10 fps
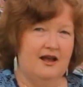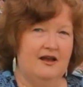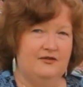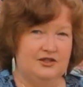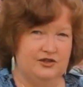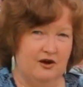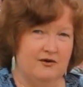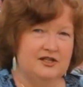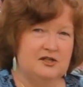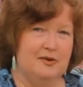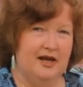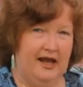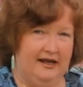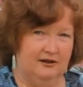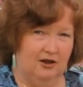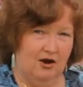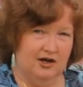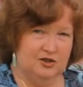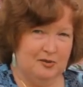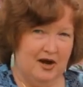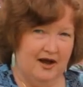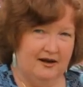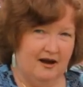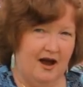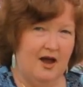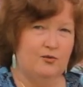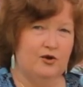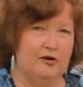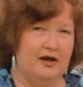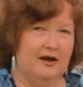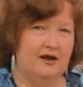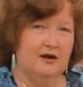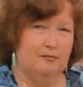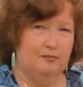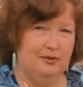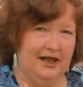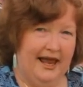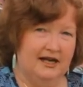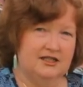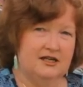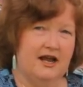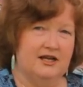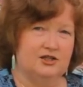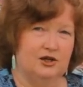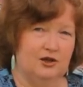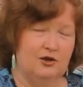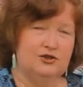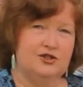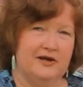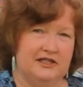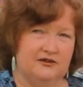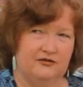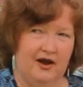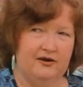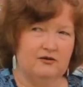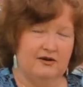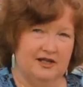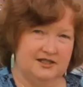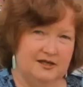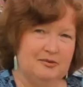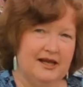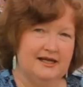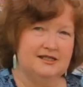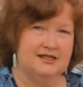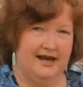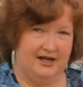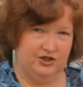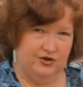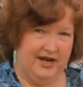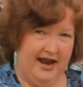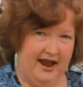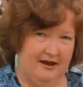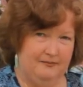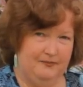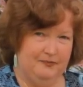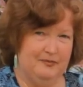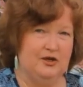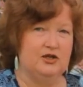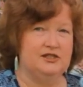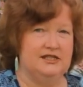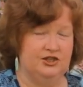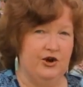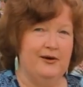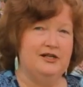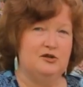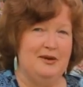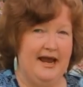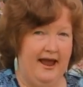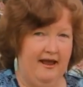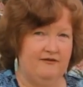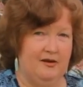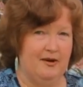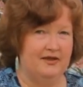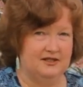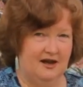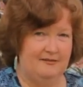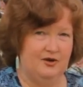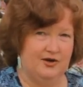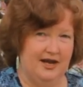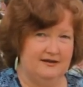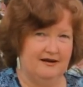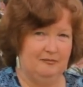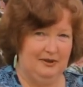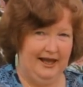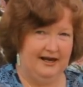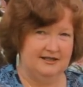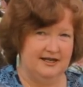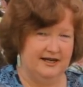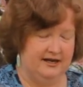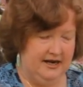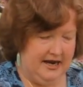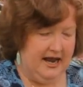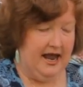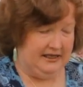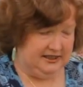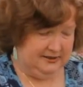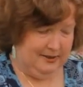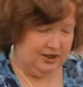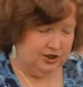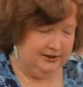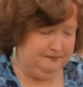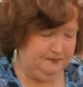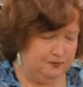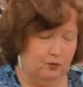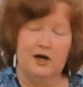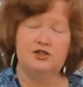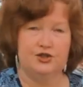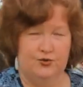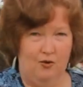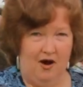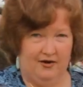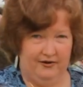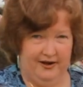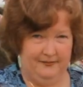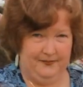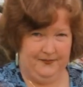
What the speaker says: if it's going to be a large pot, I would plant it as close to its final resting place as you can, because it's going to be heavy by the time you get done planting it, and especially once you water it.